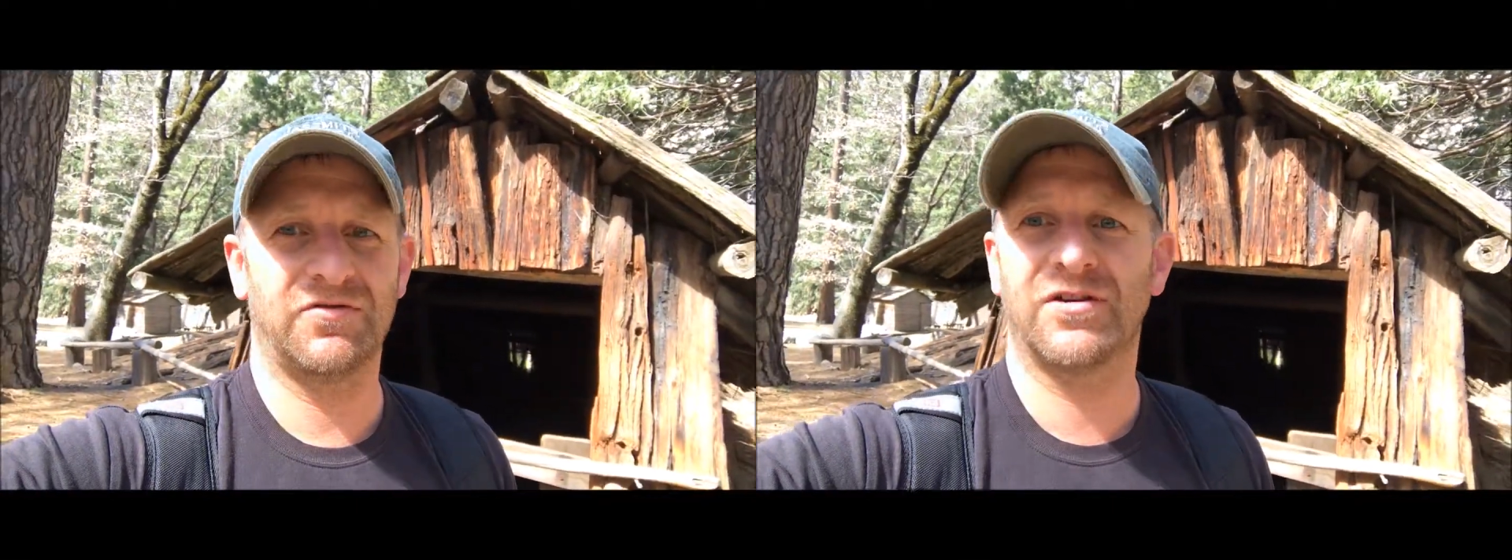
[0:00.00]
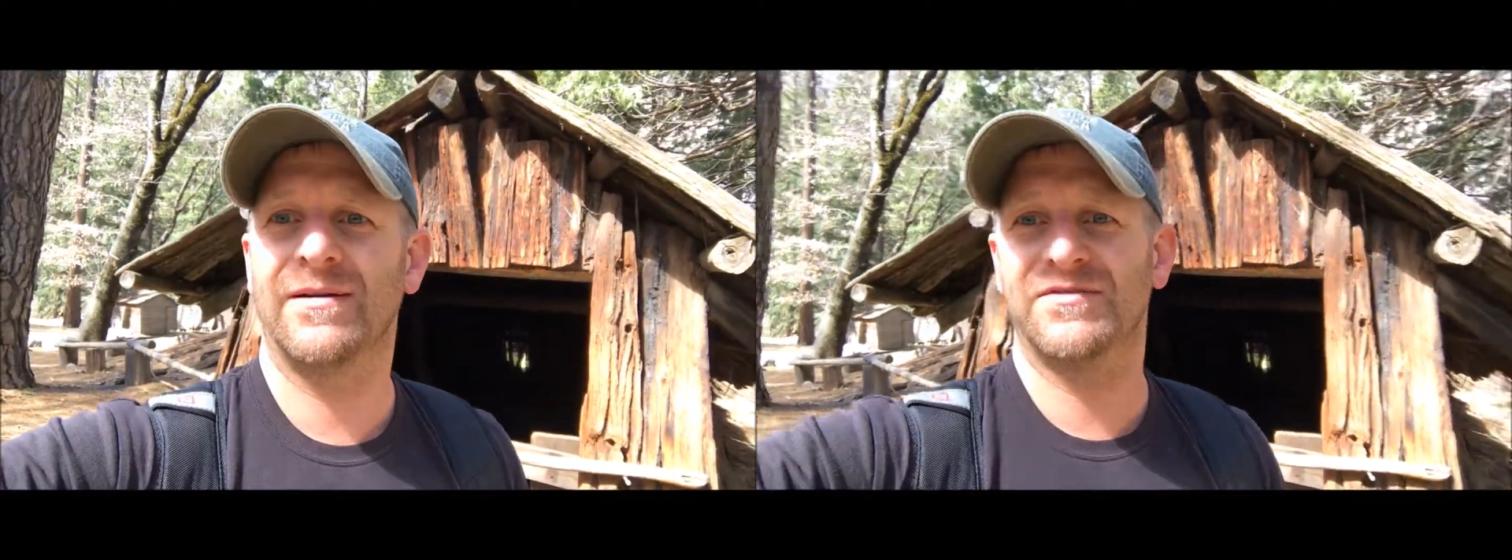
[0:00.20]

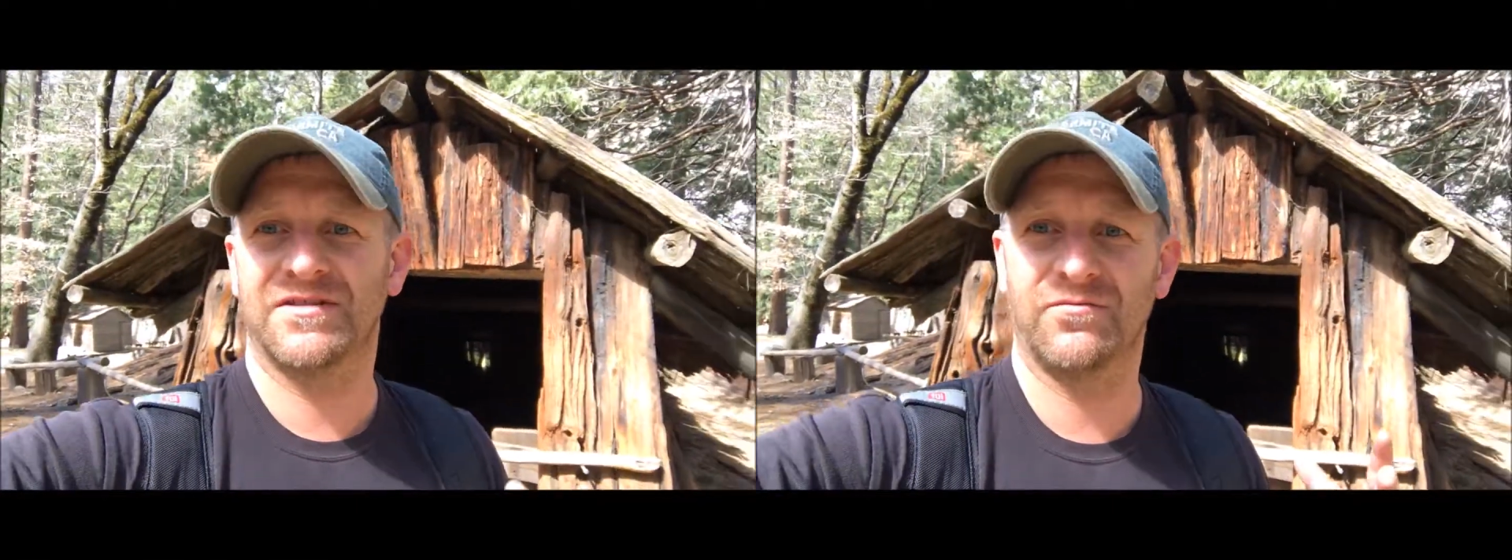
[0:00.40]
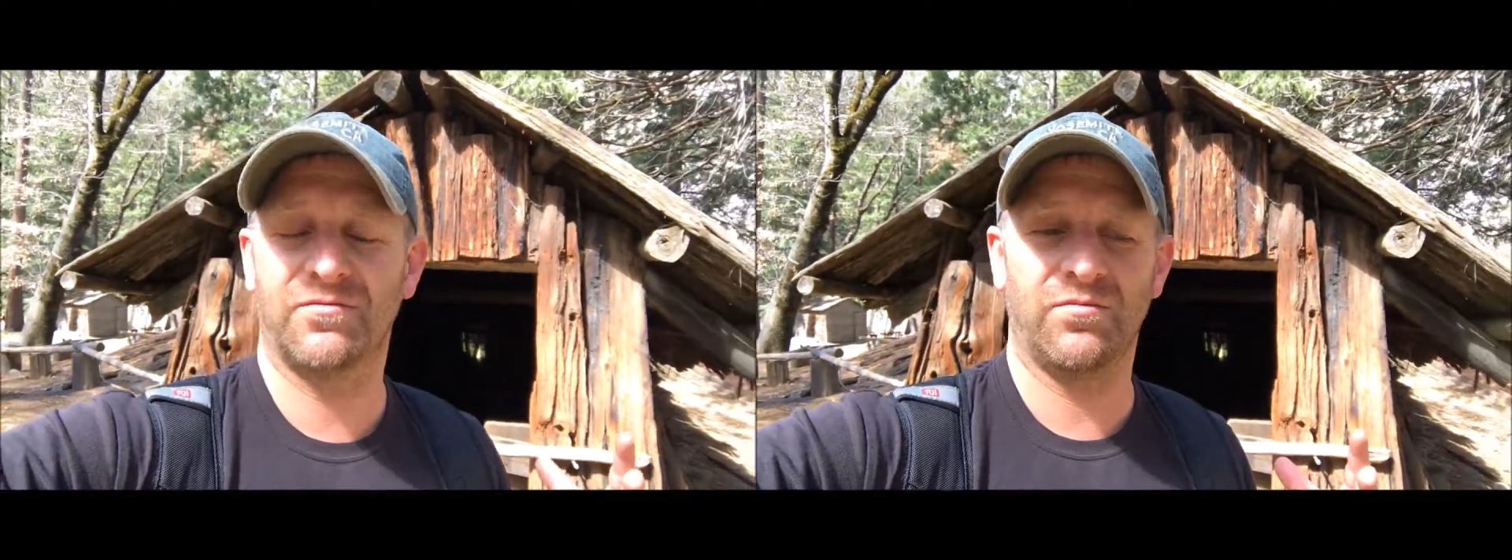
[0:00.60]
tribes
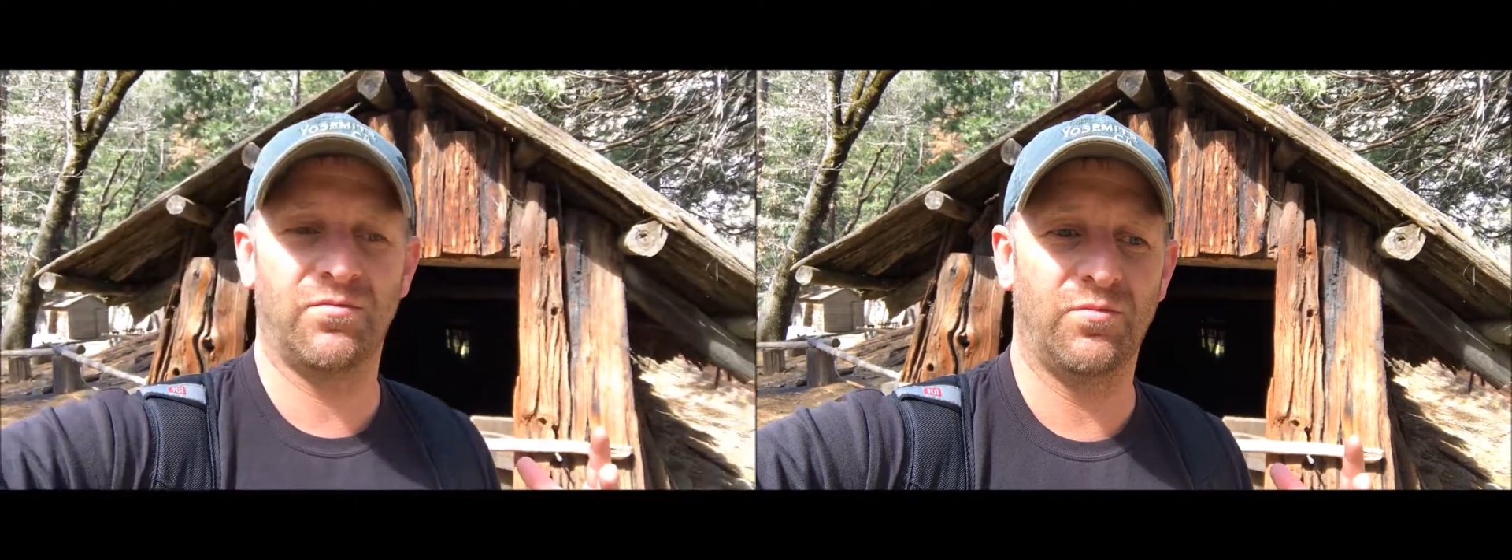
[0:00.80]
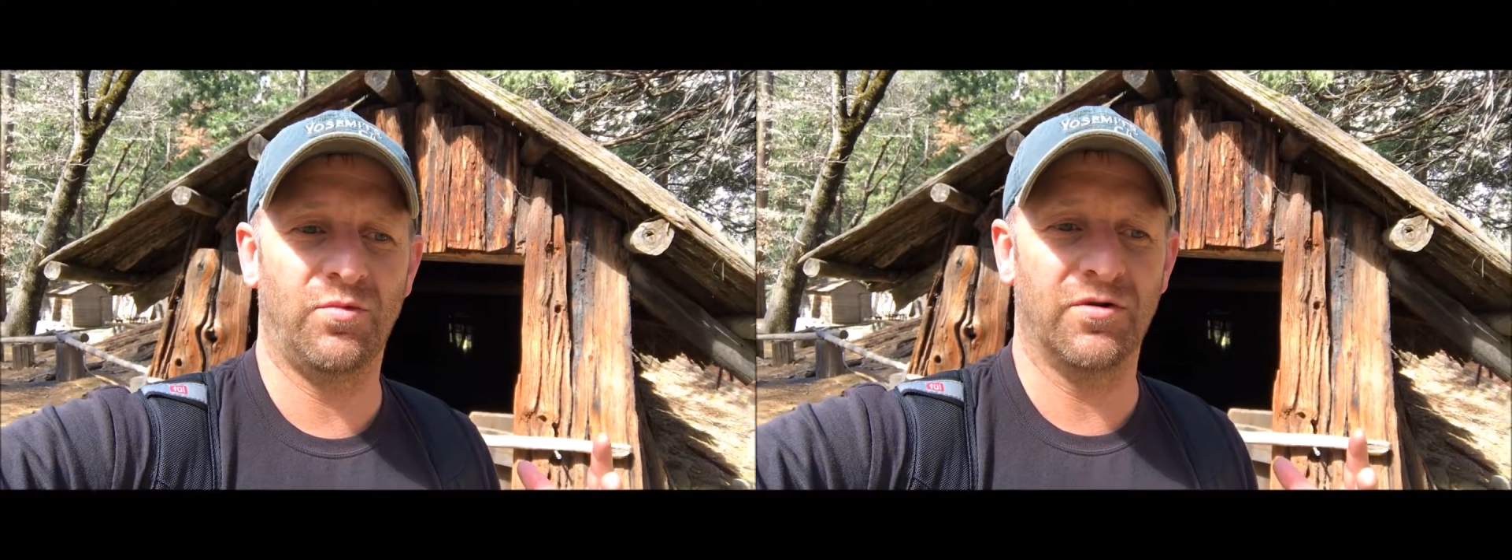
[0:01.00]
that
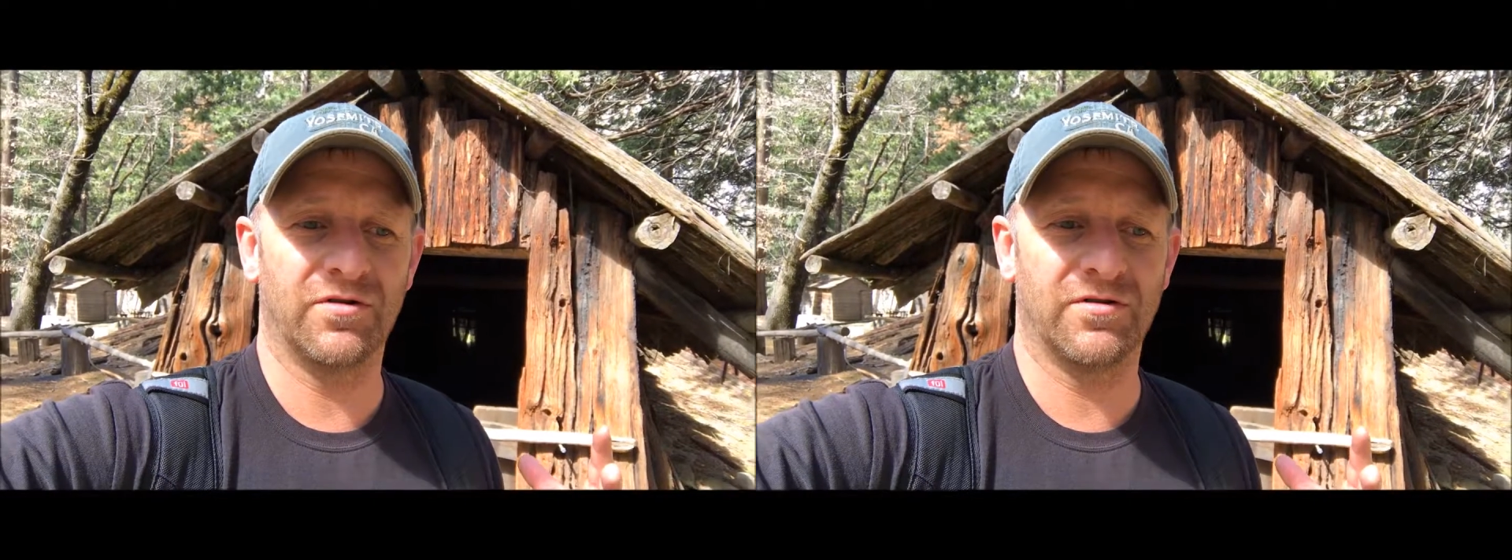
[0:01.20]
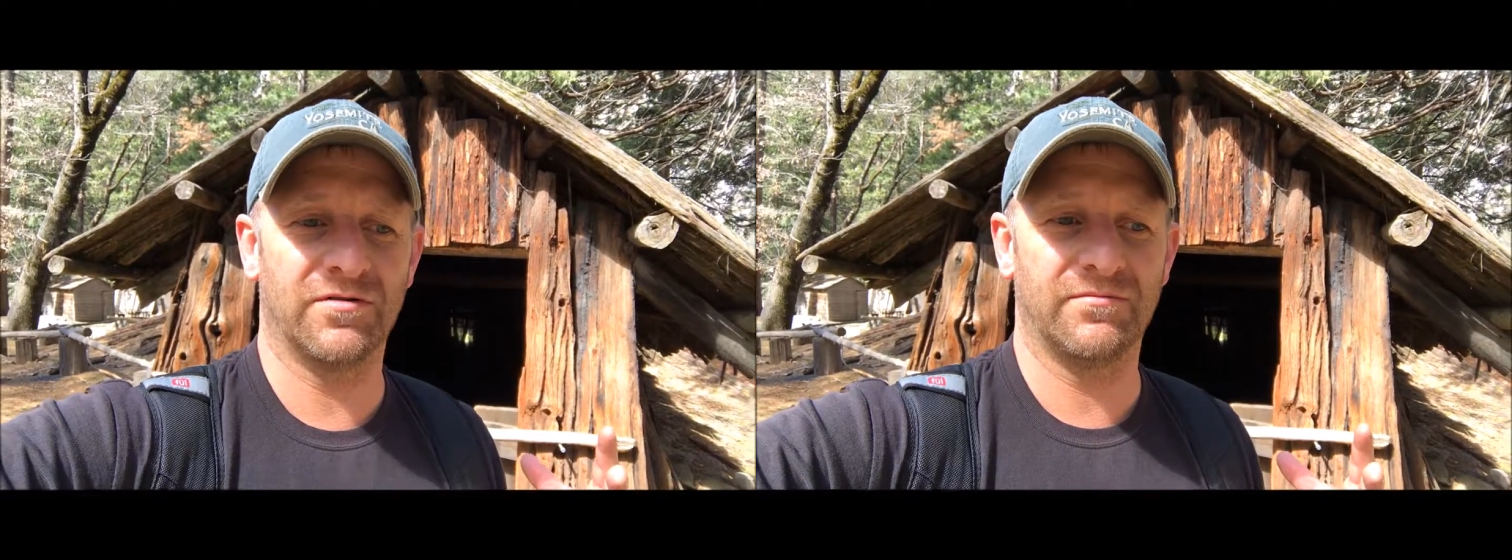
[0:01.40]

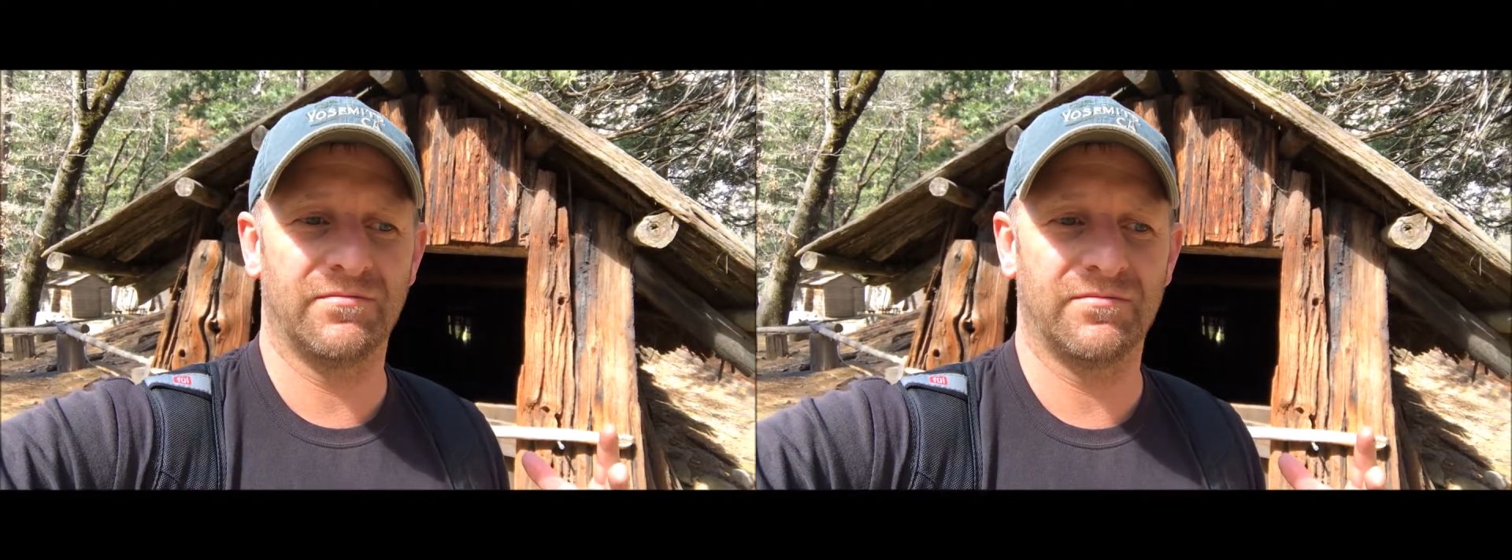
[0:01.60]
were